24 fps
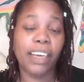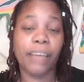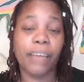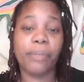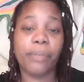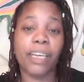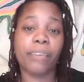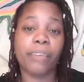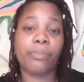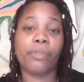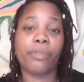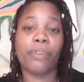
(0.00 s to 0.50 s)

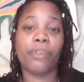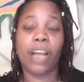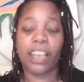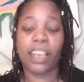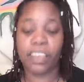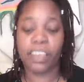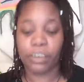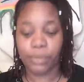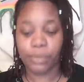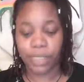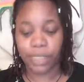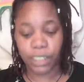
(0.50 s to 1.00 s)
Amiri
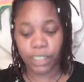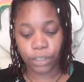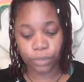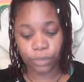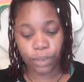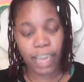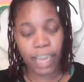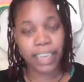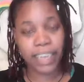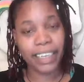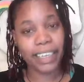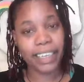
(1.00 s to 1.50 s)
Baraka, which is
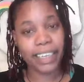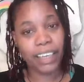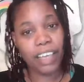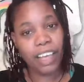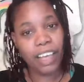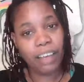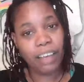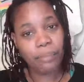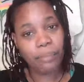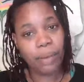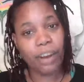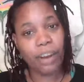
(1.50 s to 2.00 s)
writing
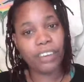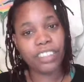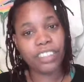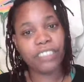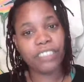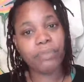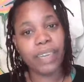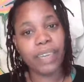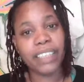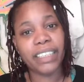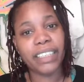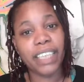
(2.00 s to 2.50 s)
parts
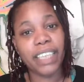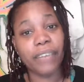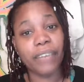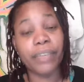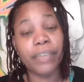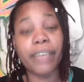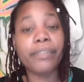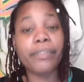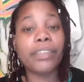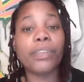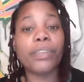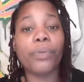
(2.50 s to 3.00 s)
of myself,
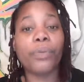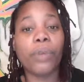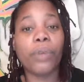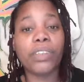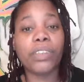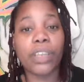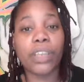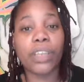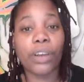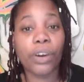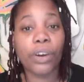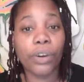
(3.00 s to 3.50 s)
even the
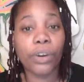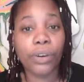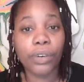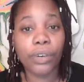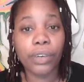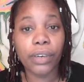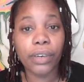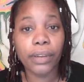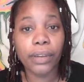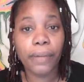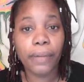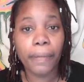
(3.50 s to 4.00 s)
ones that
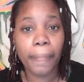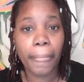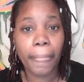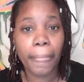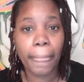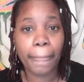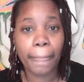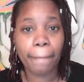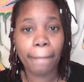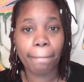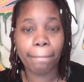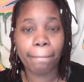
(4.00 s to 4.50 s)
hurt,
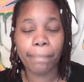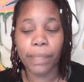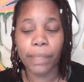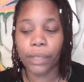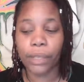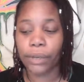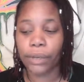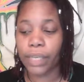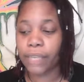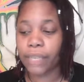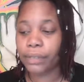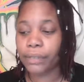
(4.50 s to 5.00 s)

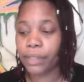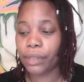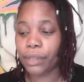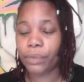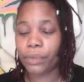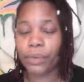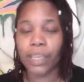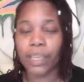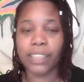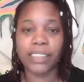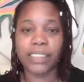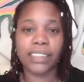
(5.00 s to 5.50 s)
even the
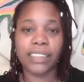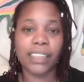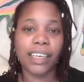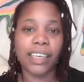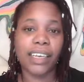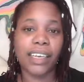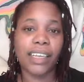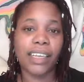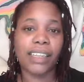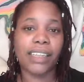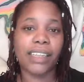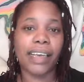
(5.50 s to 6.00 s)
ones
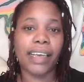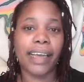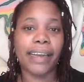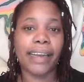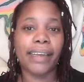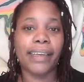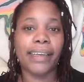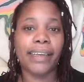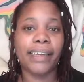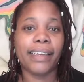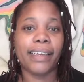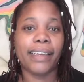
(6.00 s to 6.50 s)

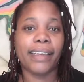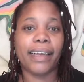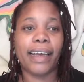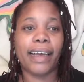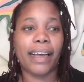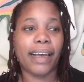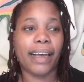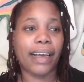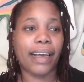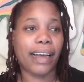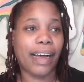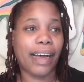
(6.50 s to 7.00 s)
that
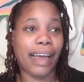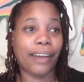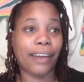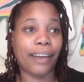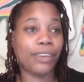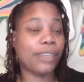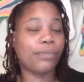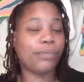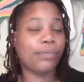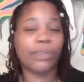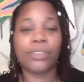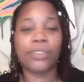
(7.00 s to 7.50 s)
I
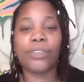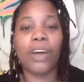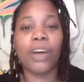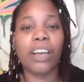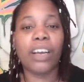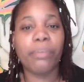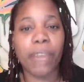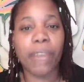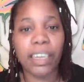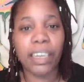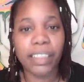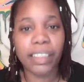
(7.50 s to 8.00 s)
don't even want to
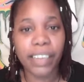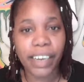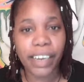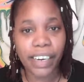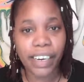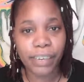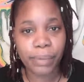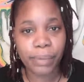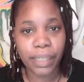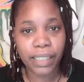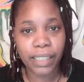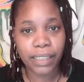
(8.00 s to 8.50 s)
talk about in
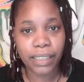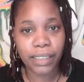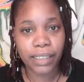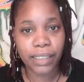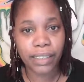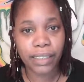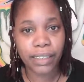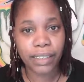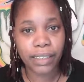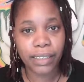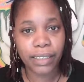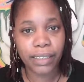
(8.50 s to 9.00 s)
therapy.
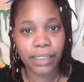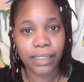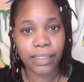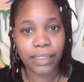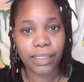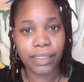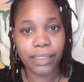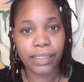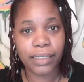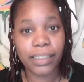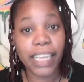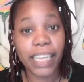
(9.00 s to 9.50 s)

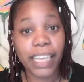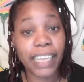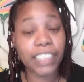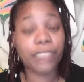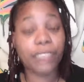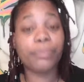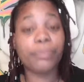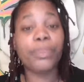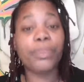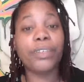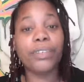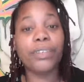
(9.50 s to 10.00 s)
That's
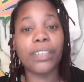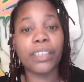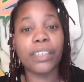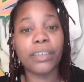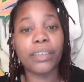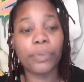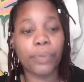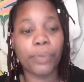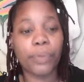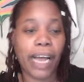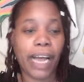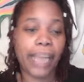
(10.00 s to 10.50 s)
the
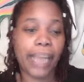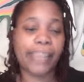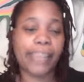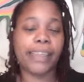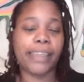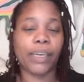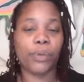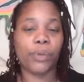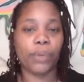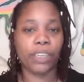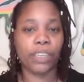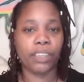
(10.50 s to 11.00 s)
beauty, I
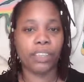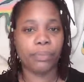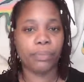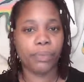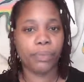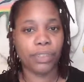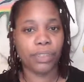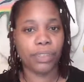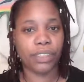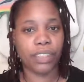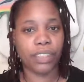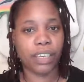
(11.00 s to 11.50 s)
think, one of the
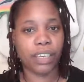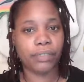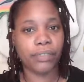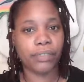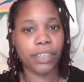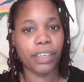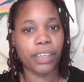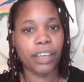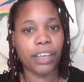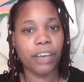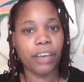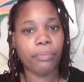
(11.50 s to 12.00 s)
beauties of
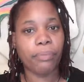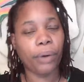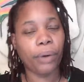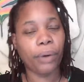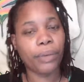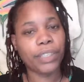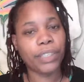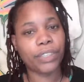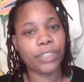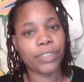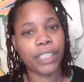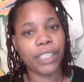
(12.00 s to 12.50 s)

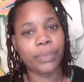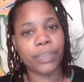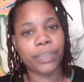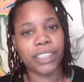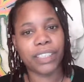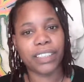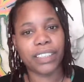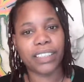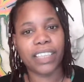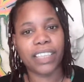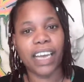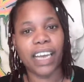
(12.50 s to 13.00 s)
poetry,
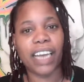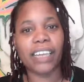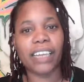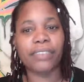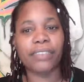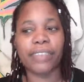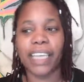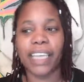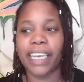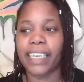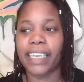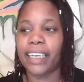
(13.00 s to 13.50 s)
which is kind
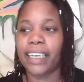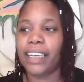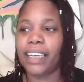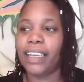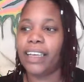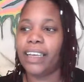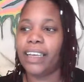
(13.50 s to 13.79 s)
of like,